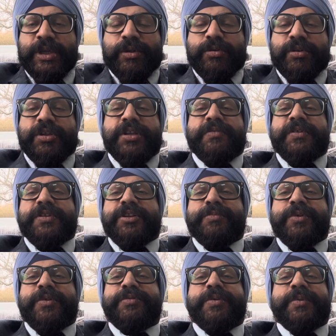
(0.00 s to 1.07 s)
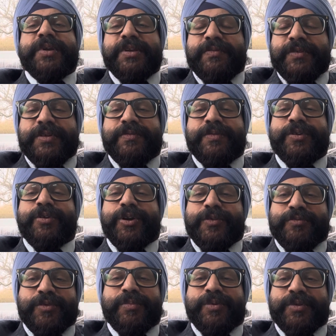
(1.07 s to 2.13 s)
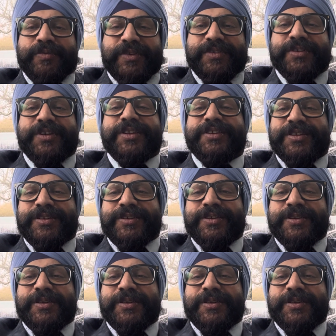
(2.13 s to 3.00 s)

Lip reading: So these were some of the benefits we got from Professor Hanin.